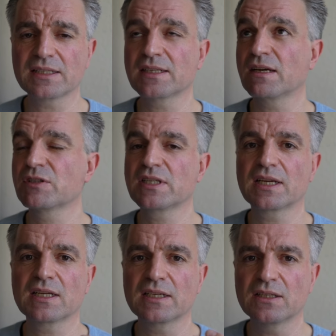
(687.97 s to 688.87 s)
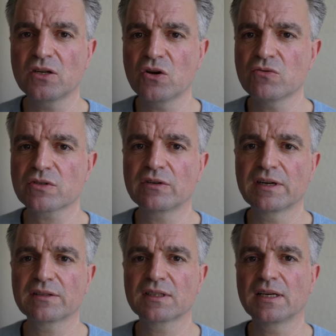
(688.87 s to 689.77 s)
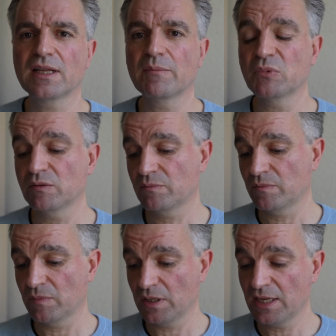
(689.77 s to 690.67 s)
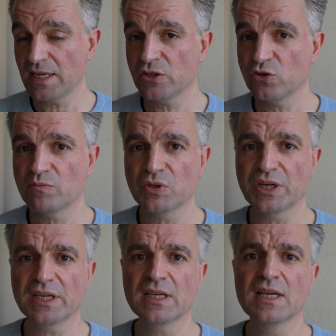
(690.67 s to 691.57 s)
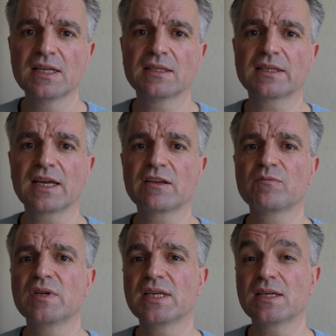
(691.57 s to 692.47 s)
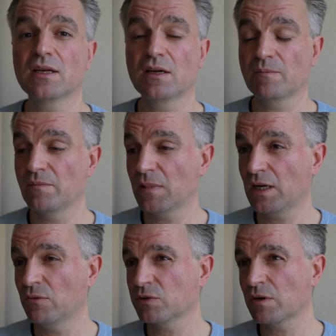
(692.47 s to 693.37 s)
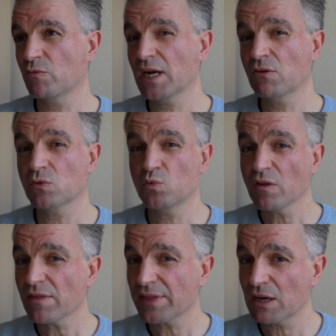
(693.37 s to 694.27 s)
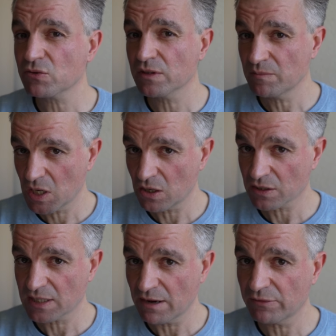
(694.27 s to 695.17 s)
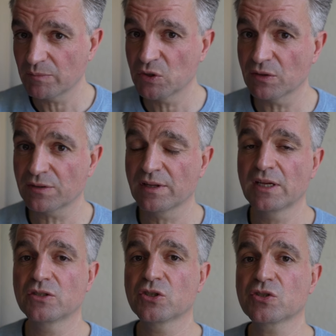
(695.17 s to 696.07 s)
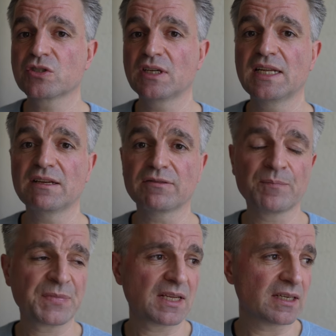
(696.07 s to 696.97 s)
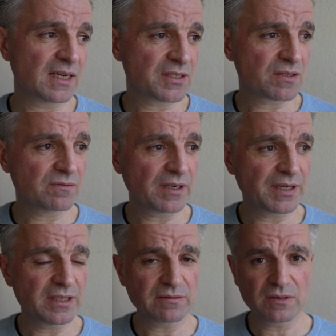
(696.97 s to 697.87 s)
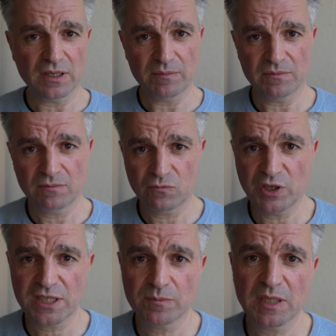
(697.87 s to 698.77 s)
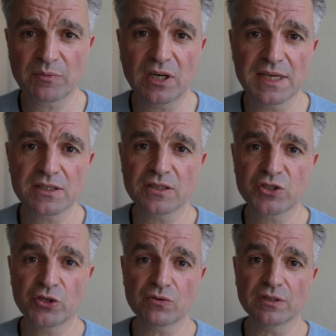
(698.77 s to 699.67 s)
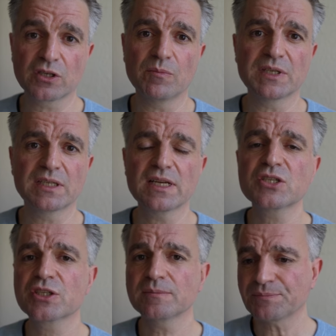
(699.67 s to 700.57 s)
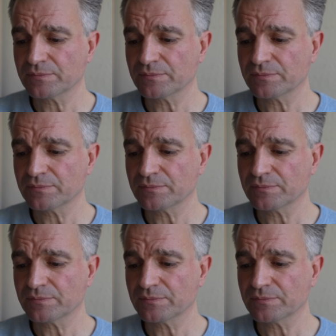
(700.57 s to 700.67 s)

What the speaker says: I didn't have to take any loans or anything like that, but EU money that gave me, it was around 1,000 marks every month just to live, and I had some very reasonably priced student accommodation